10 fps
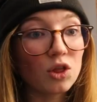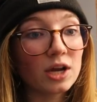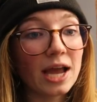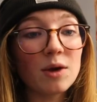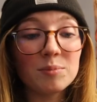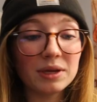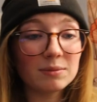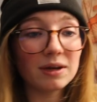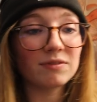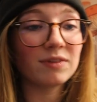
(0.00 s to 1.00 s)
Look how big
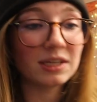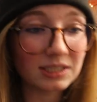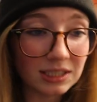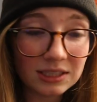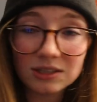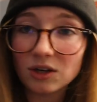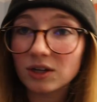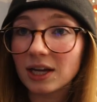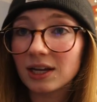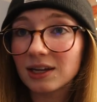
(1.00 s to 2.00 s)
my face is?
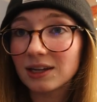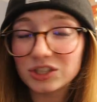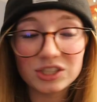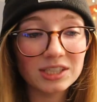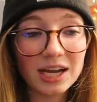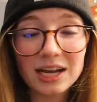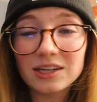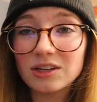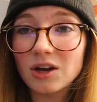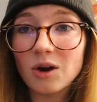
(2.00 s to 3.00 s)
Okay, she had
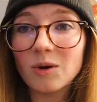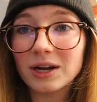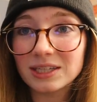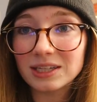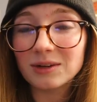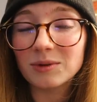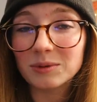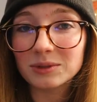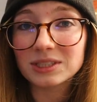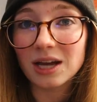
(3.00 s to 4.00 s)
no idea what was